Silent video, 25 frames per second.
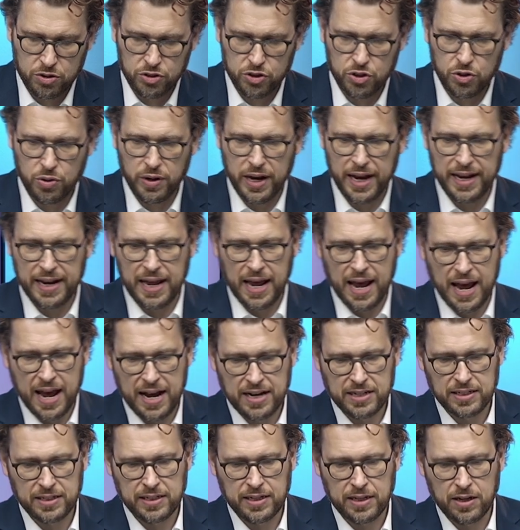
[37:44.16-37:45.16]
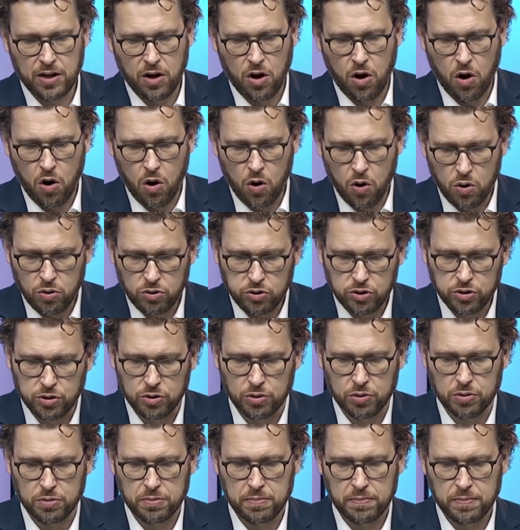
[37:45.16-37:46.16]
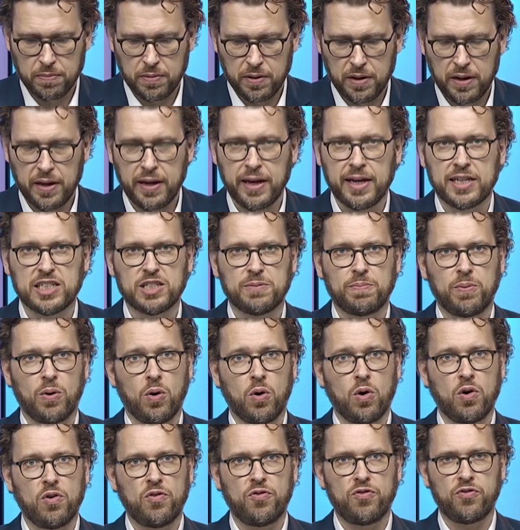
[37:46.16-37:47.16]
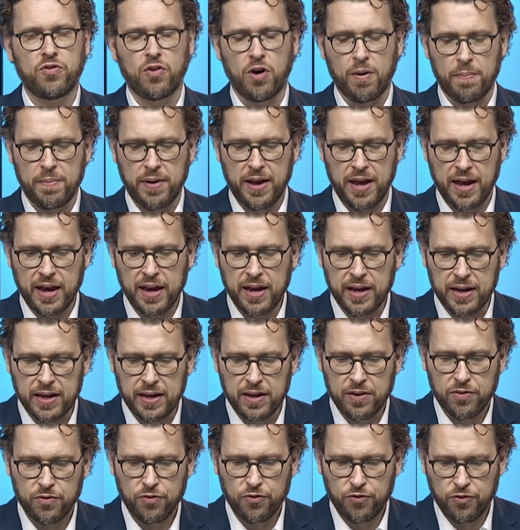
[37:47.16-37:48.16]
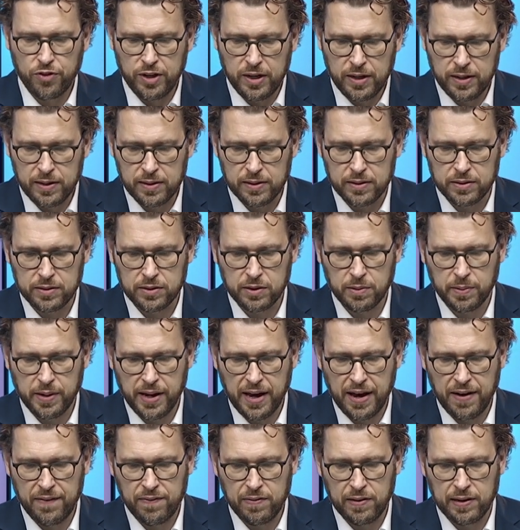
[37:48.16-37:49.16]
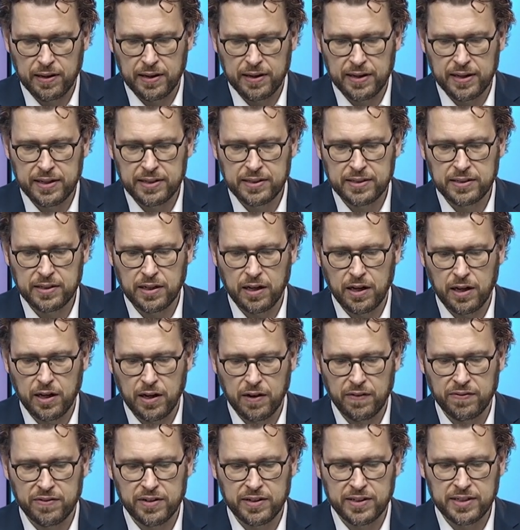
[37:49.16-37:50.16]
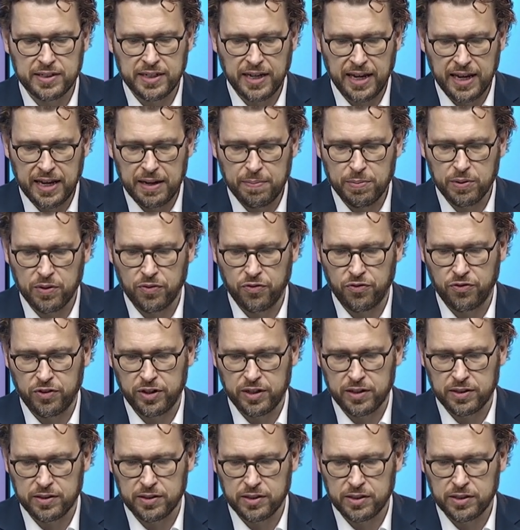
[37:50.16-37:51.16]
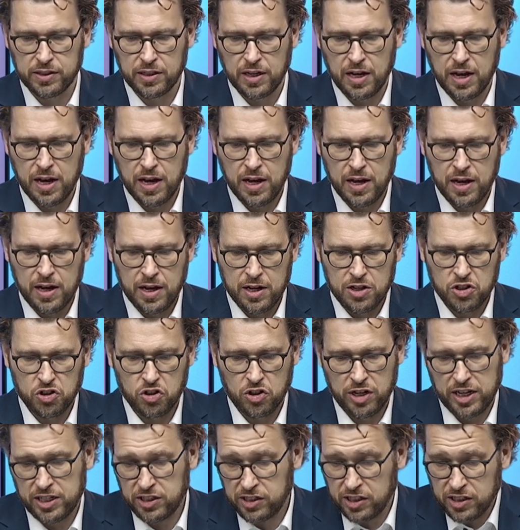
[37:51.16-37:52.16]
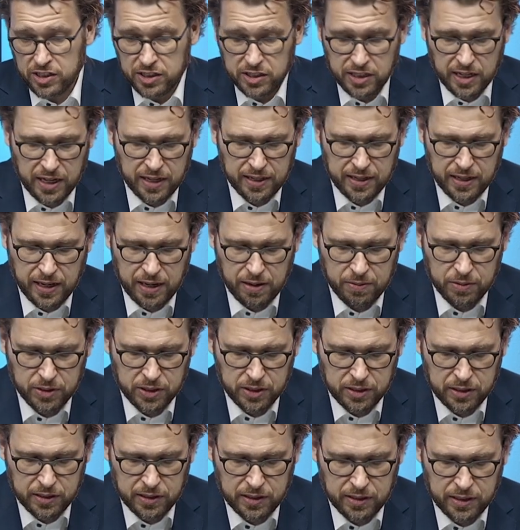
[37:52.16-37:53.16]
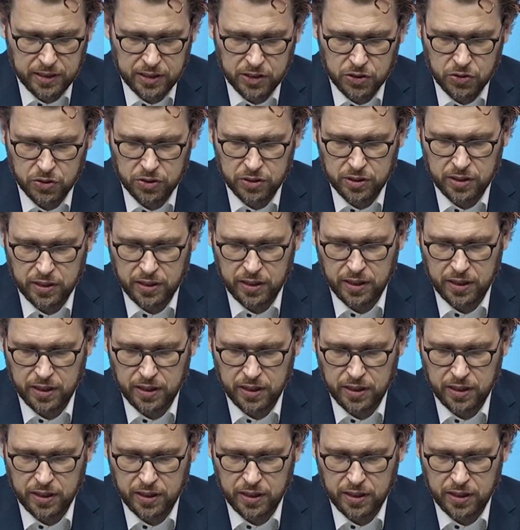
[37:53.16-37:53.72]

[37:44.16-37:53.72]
you can actually also explore from a field. So we have the list of the table fields. So let's just say that I was still interested